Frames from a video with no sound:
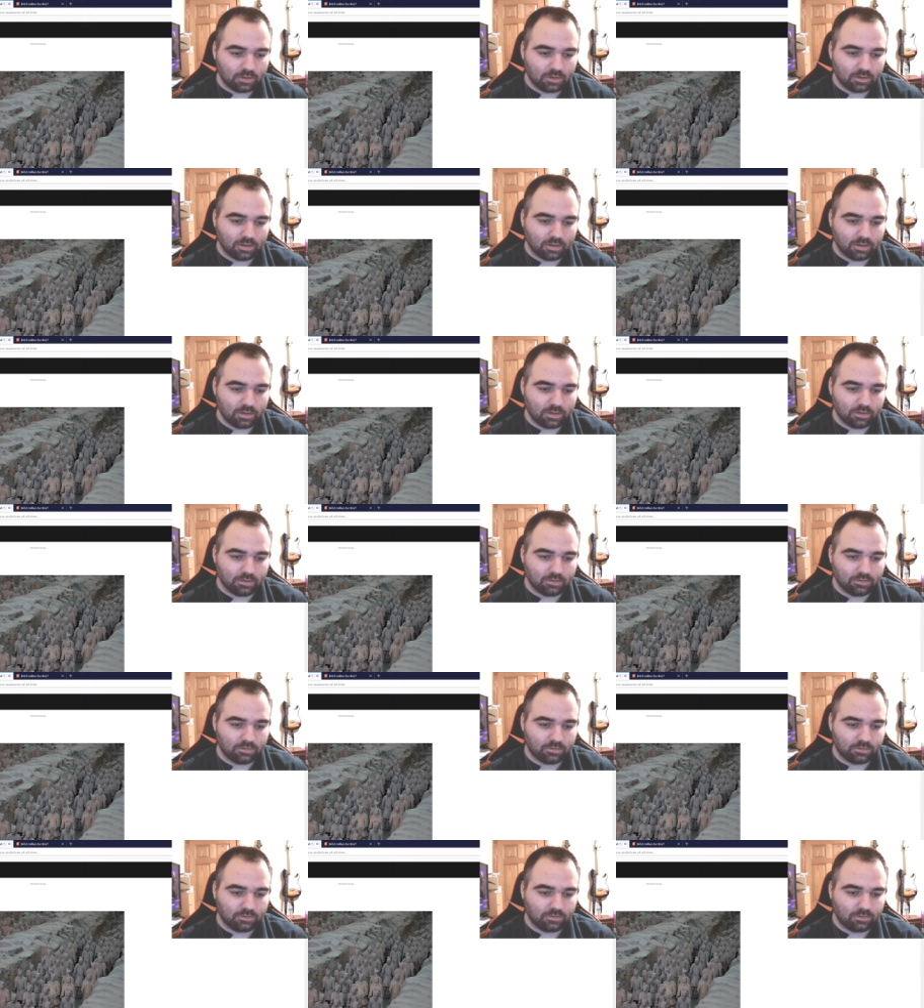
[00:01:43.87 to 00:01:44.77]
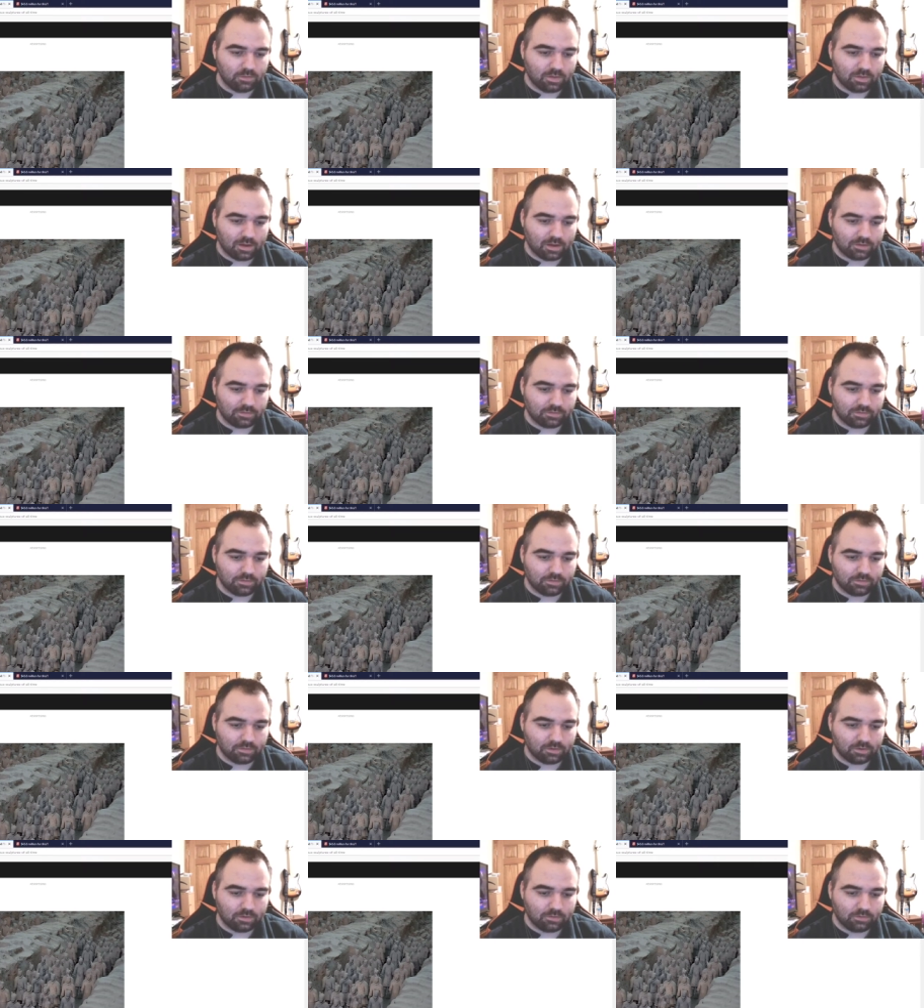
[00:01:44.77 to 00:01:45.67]
is 210
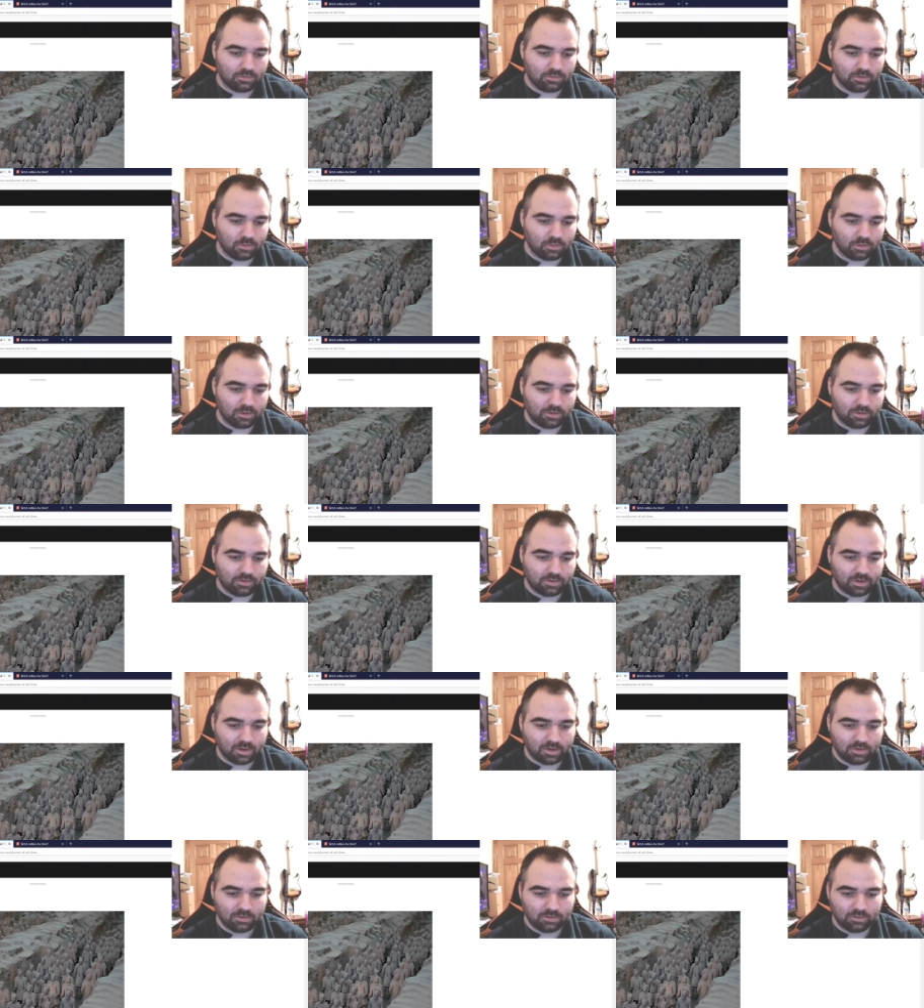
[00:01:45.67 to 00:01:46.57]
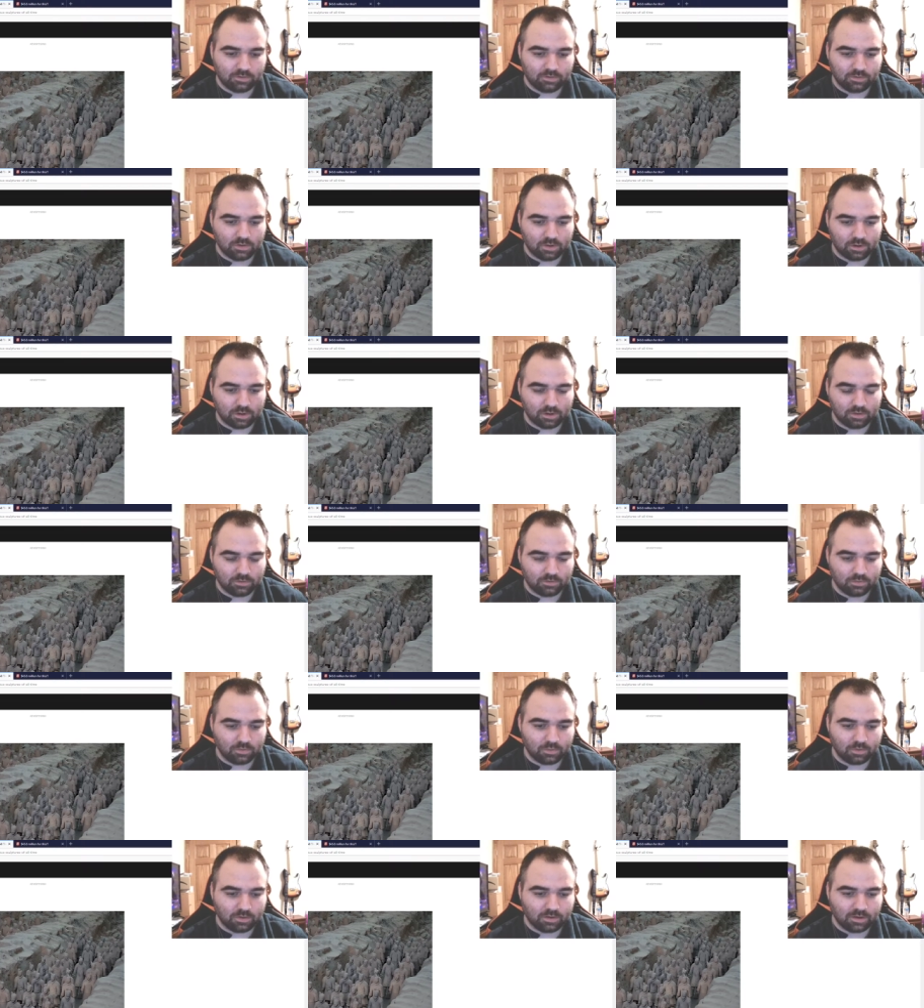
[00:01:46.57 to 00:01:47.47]
to
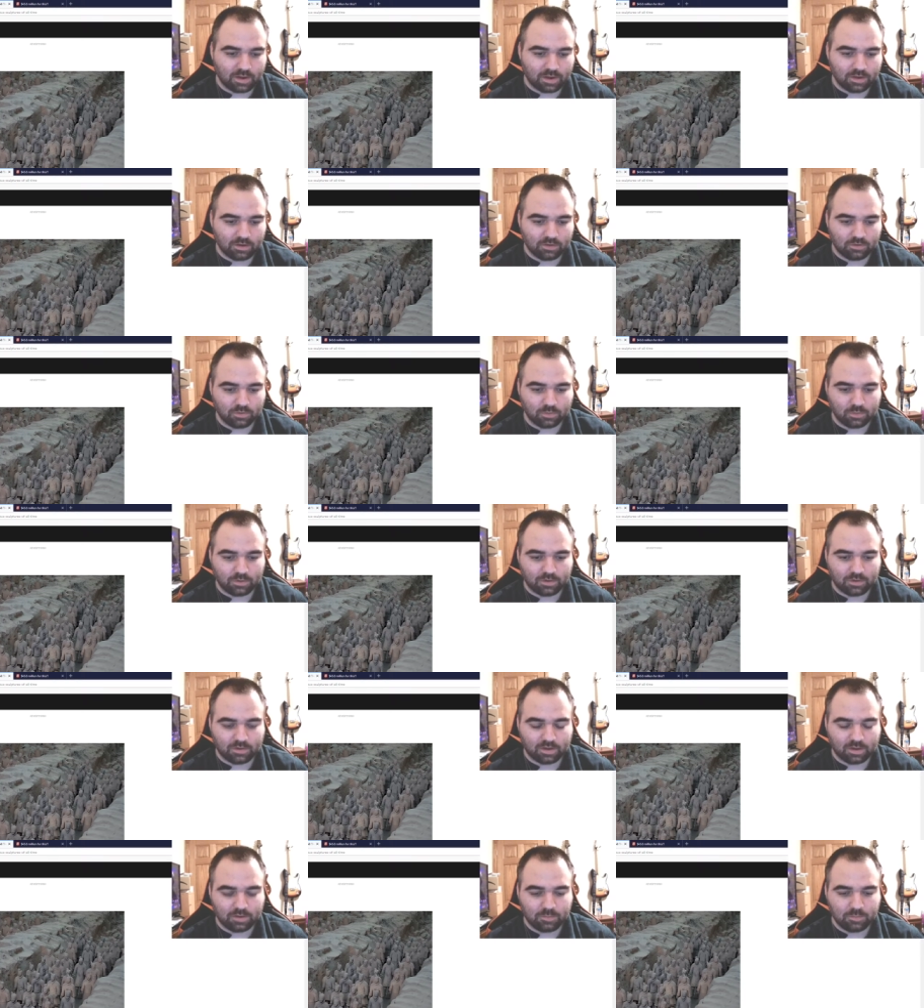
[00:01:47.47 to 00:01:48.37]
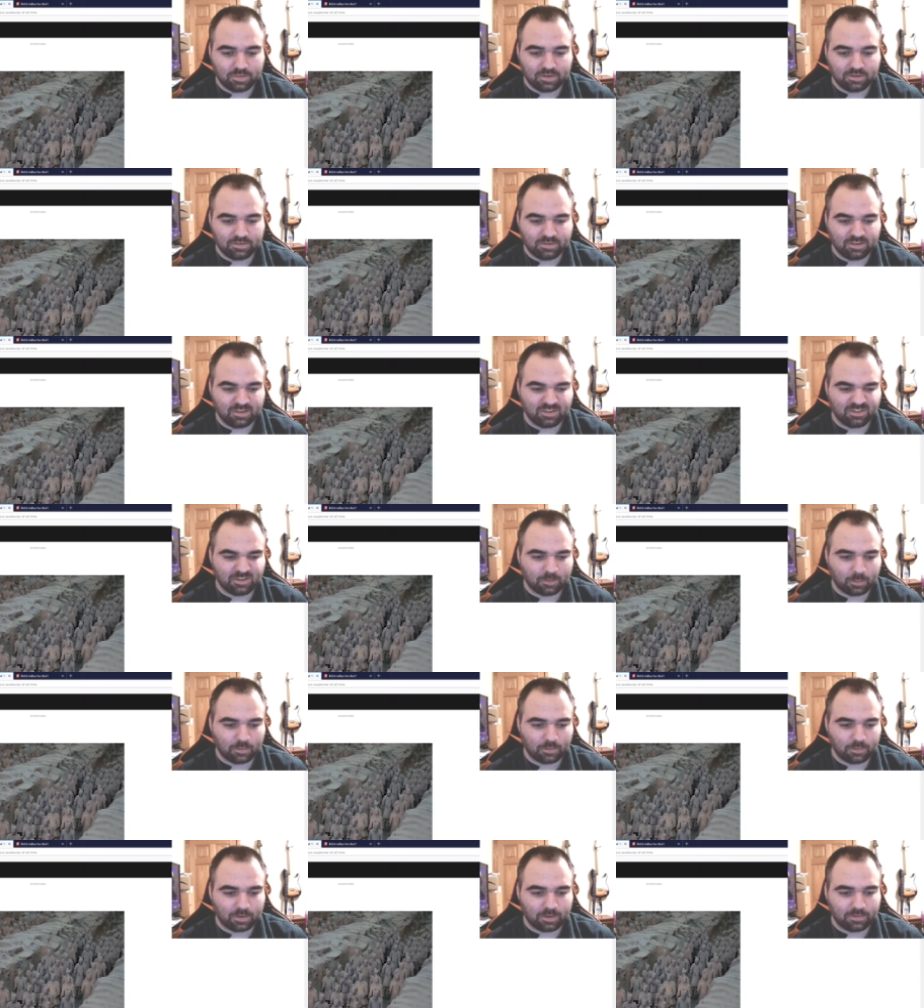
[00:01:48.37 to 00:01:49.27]
290 210 BC,
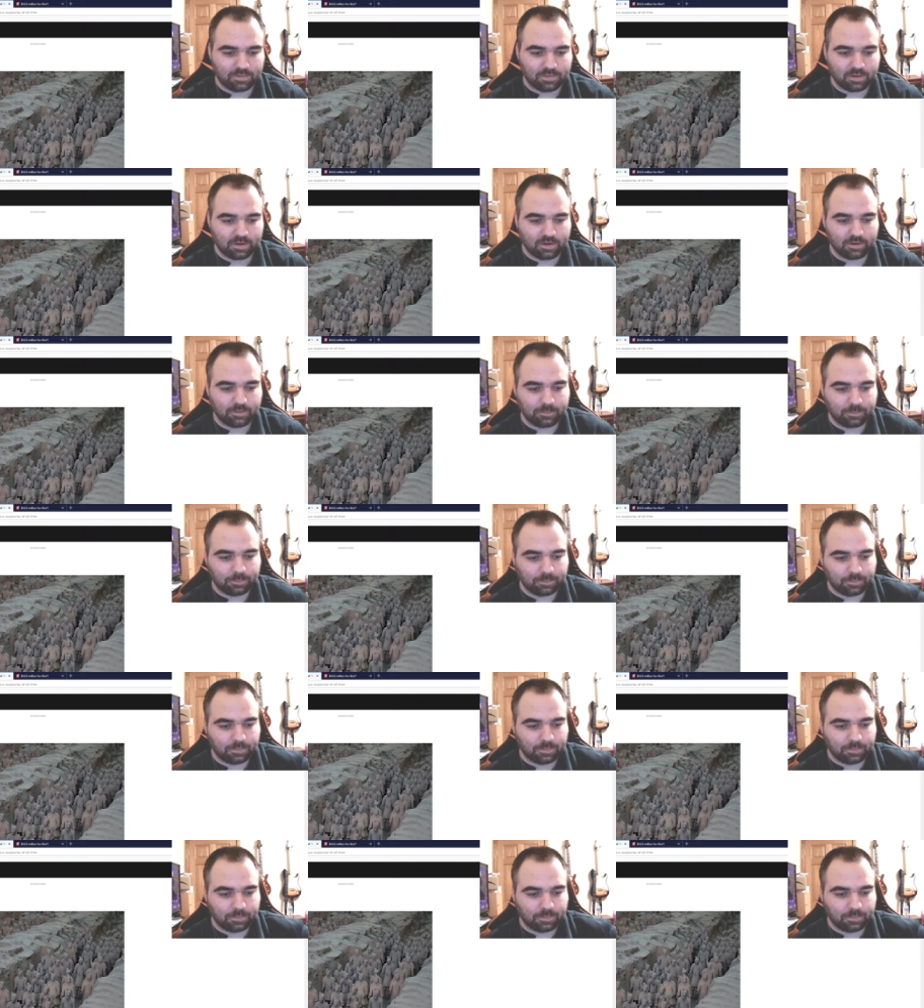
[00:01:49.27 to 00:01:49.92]
somewhere around there,